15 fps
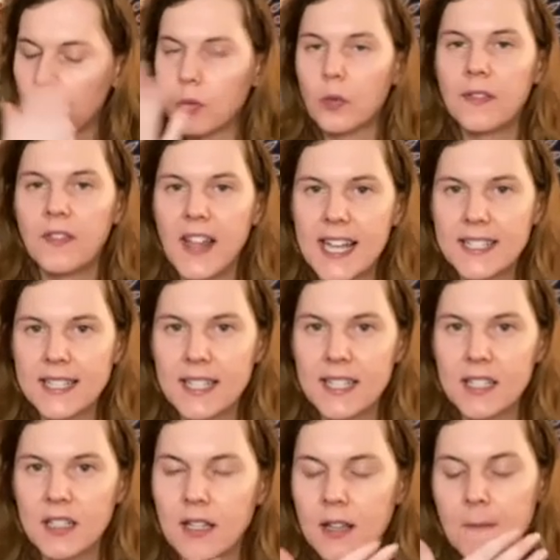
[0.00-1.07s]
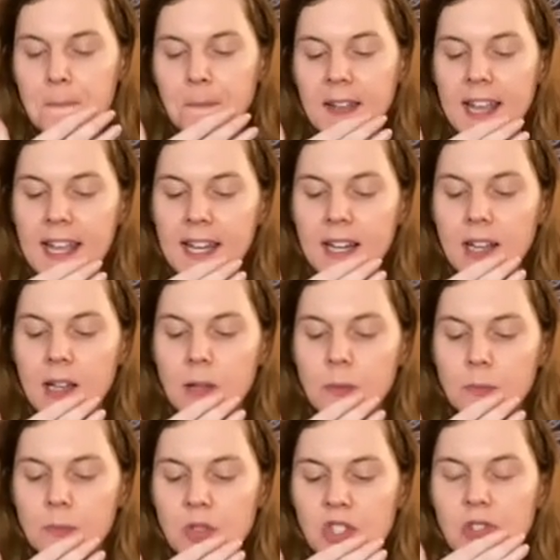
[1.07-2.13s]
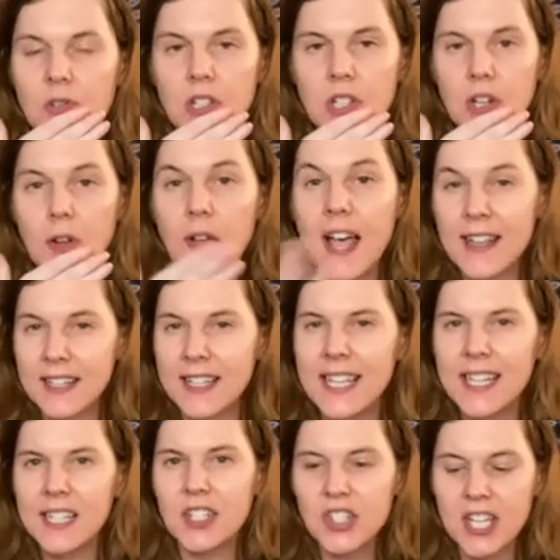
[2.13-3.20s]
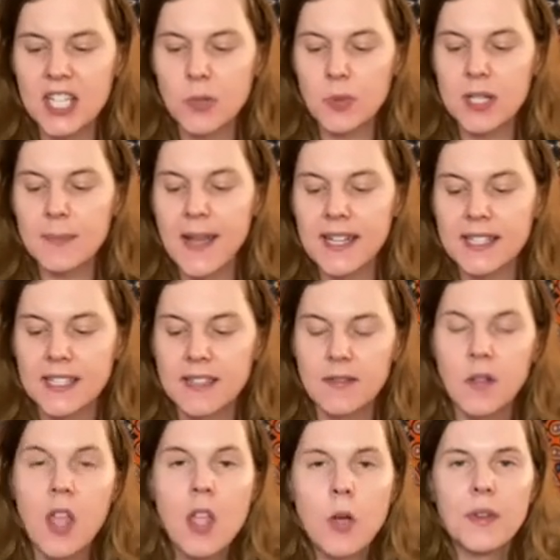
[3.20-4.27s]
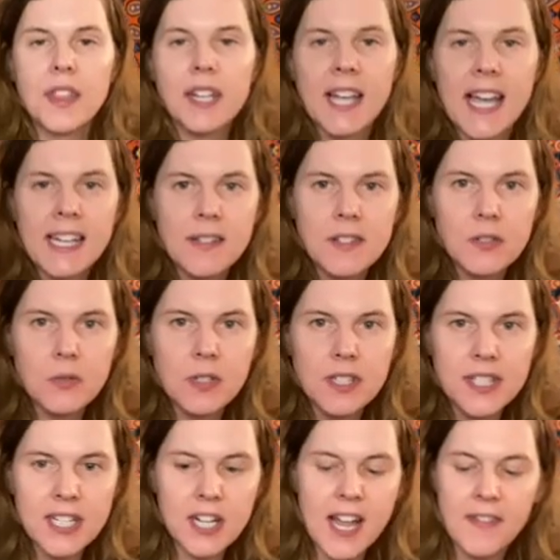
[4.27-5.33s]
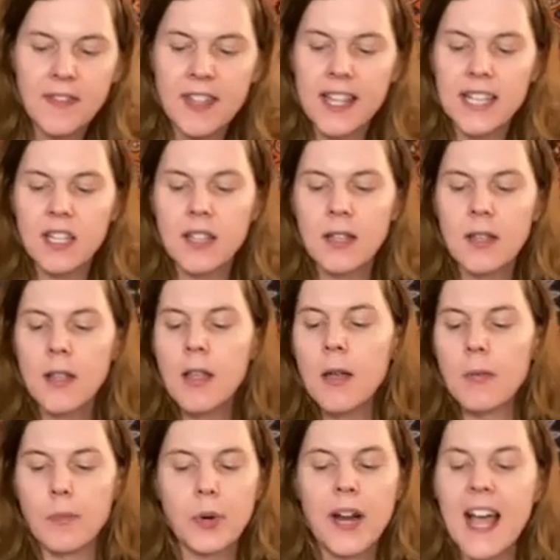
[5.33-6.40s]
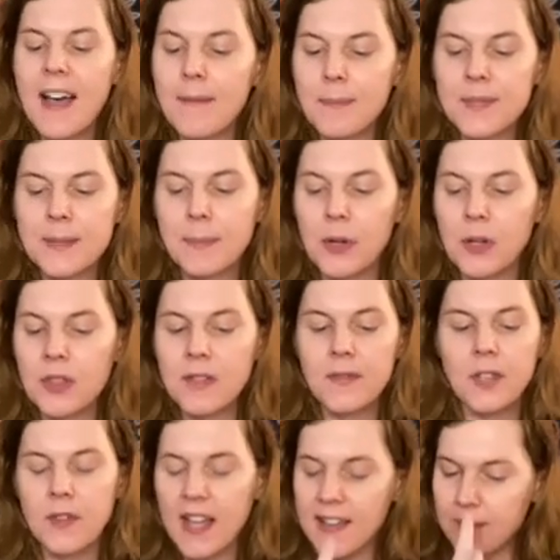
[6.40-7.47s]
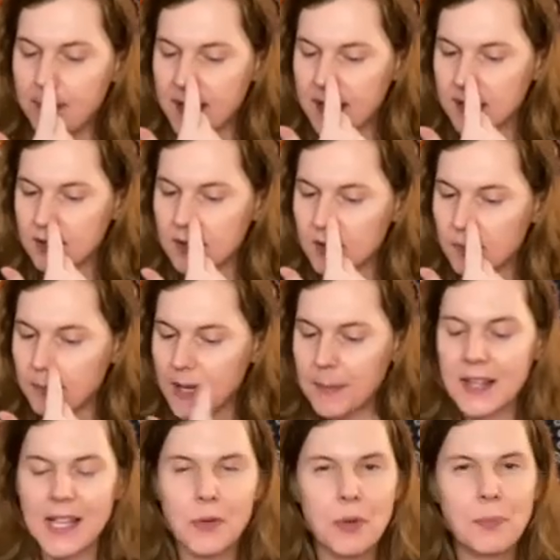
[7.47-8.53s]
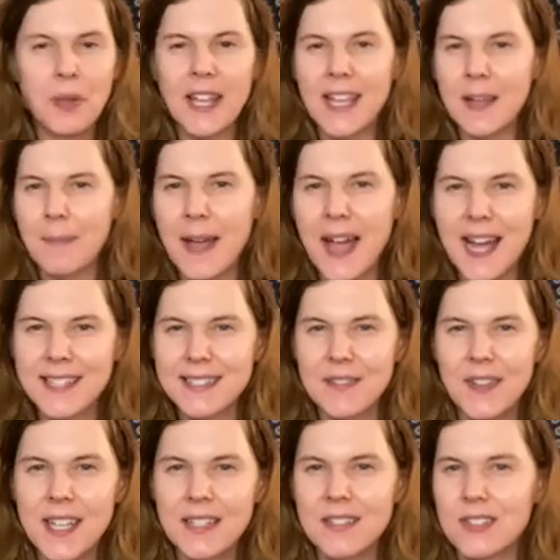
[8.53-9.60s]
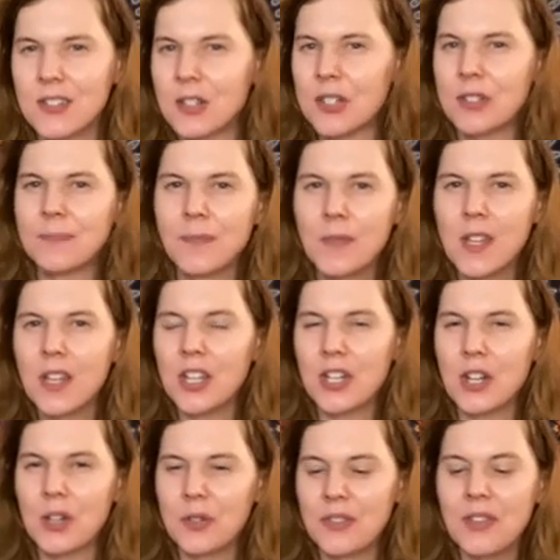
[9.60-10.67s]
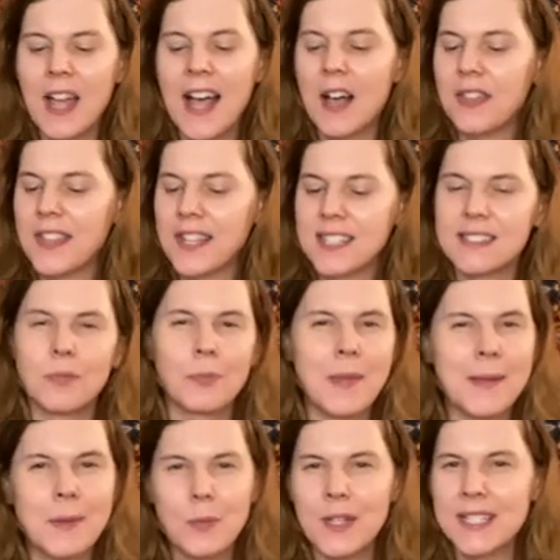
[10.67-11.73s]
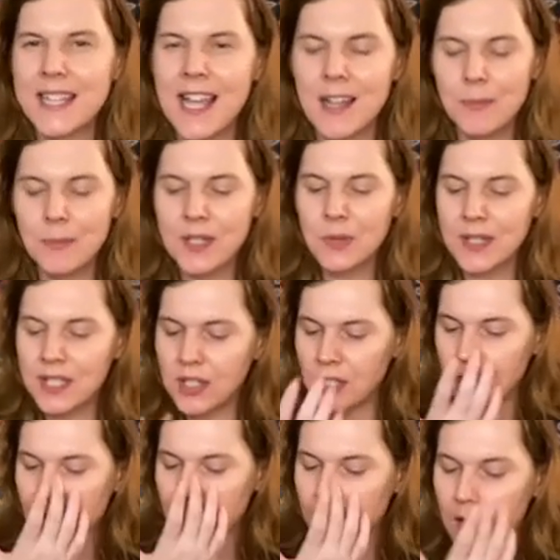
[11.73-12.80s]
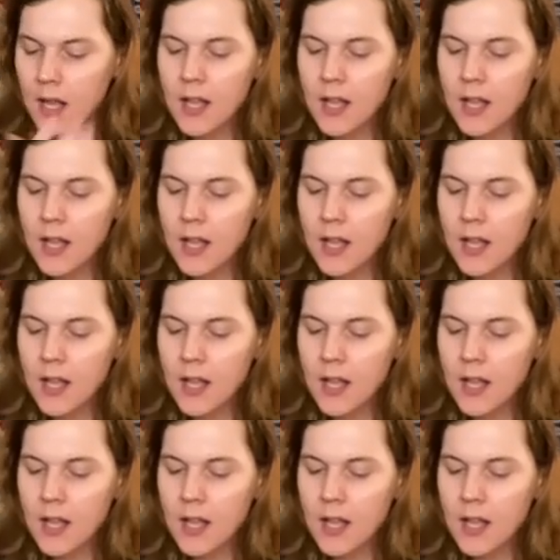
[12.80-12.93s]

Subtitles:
reflecting and, getting a changed perspective. With the Nine of Swords here, I feel like perhaps both of you have been maybe like replaying past events or, how things maybe went down between you.